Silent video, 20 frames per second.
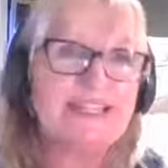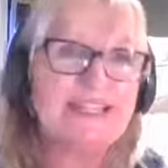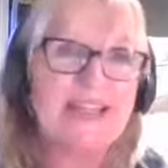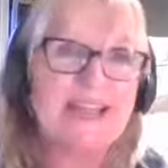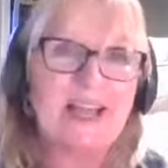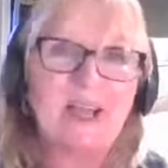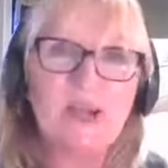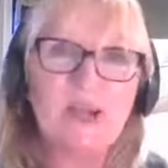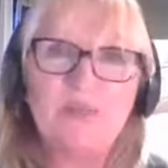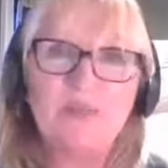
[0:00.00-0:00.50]

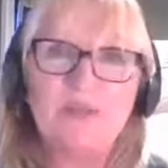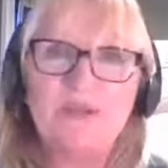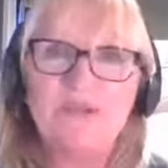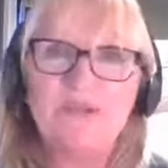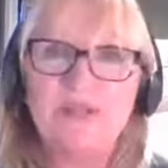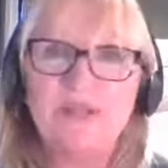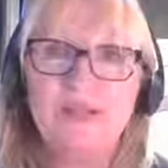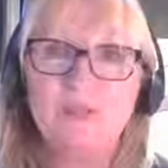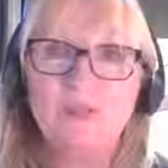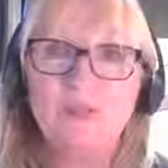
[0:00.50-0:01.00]
I hope
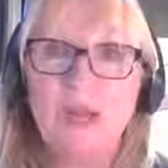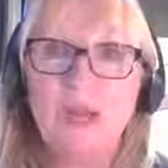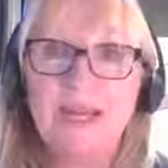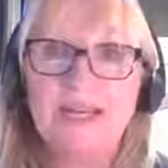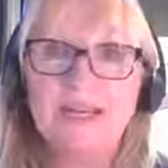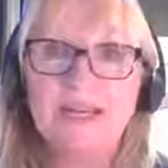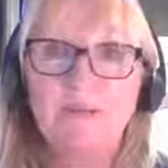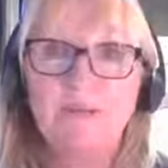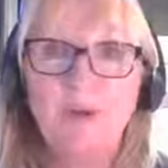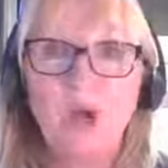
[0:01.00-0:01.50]
you've done well
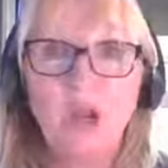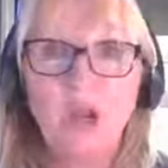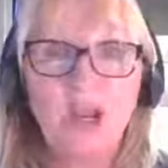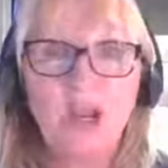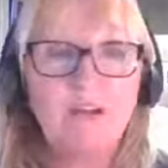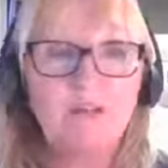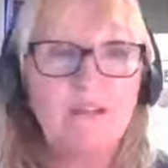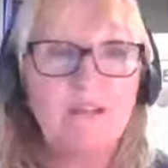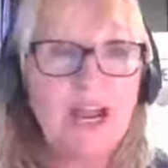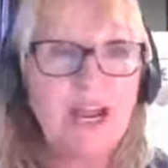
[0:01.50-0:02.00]
in your
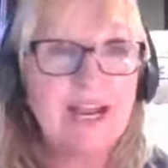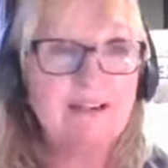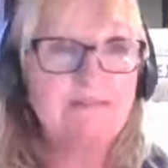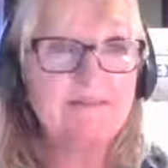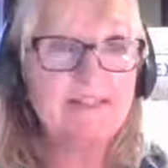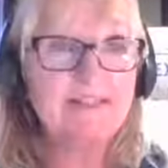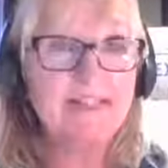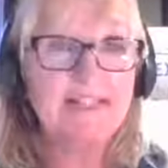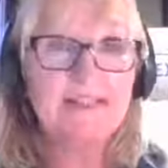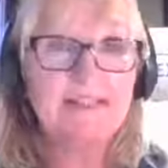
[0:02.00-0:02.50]
potluck round.
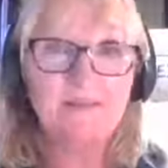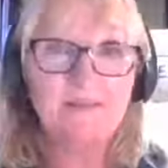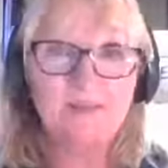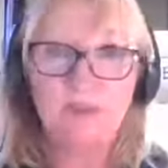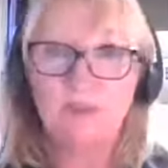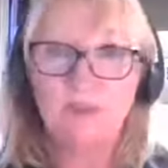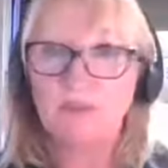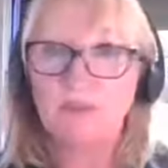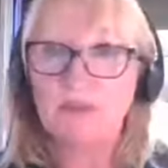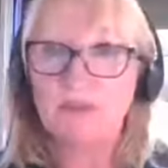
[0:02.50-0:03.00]
It's
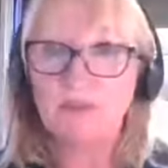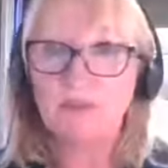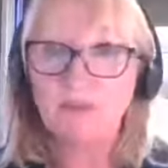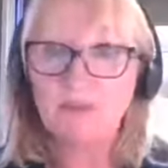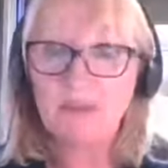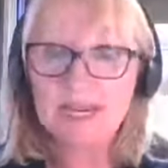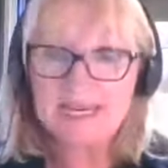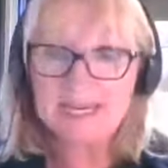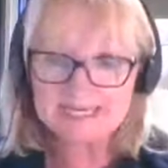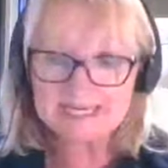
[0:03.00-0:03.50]
all a bit of a
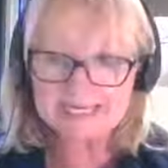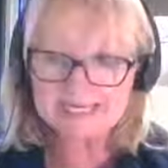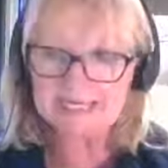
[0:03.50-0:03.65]
mix.